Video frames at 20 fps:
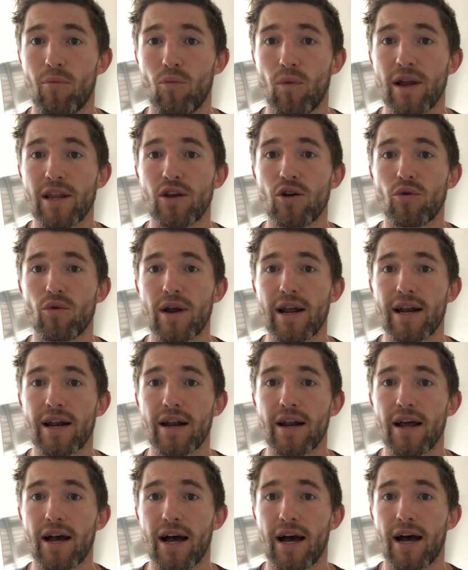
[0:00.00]
When you're
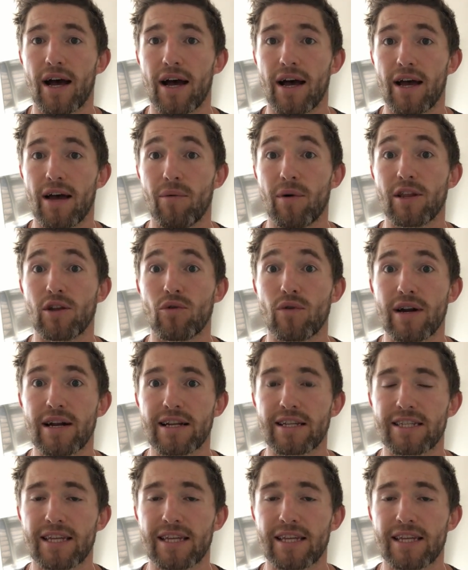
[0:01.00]
in a